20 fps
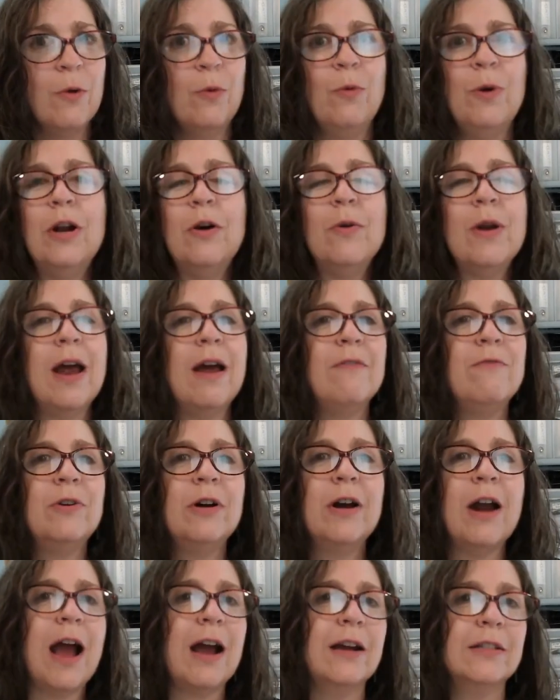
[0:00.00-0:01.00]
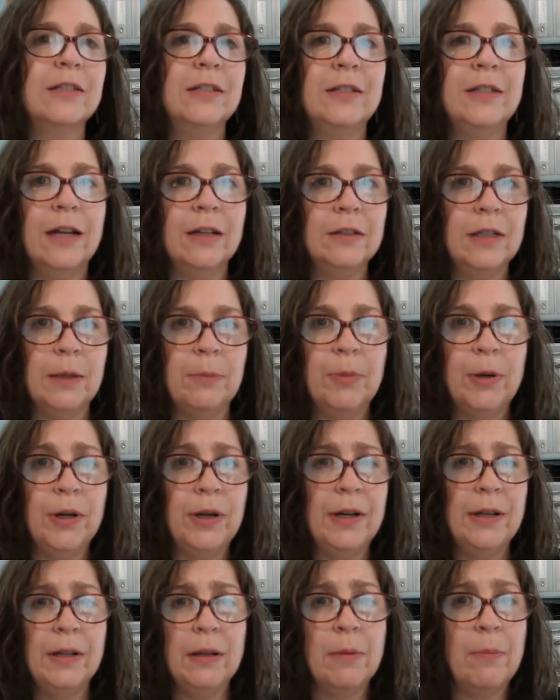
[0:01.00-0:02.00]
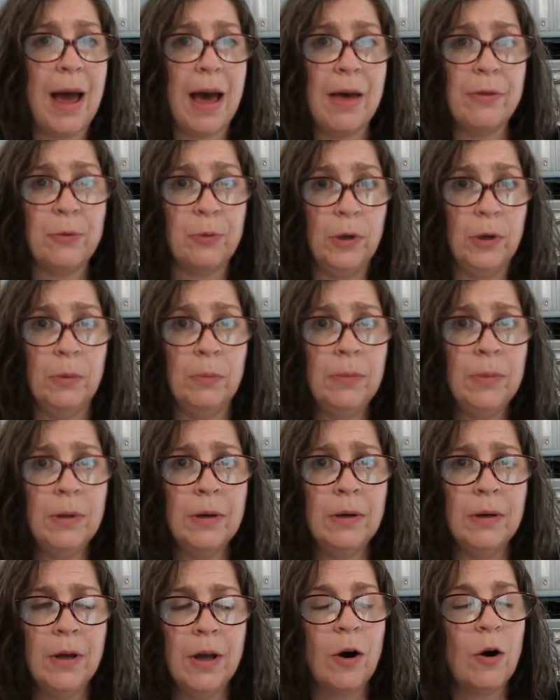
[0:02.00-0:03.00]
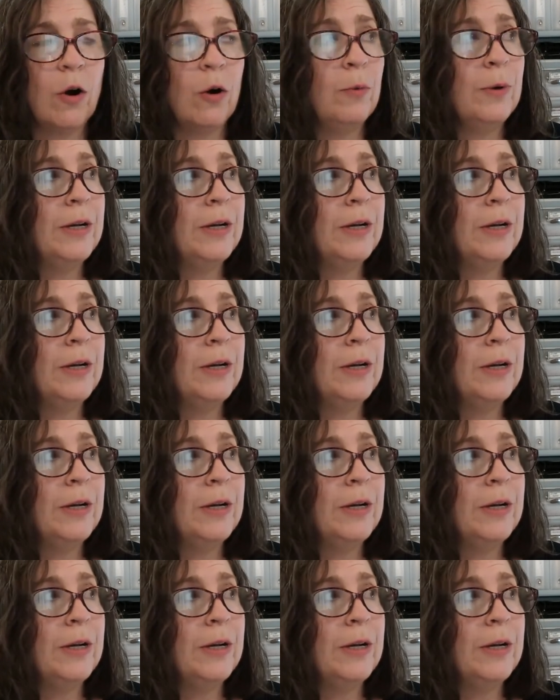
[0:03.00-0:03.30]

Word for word: We don't ever accidentally put it in the bathroom, or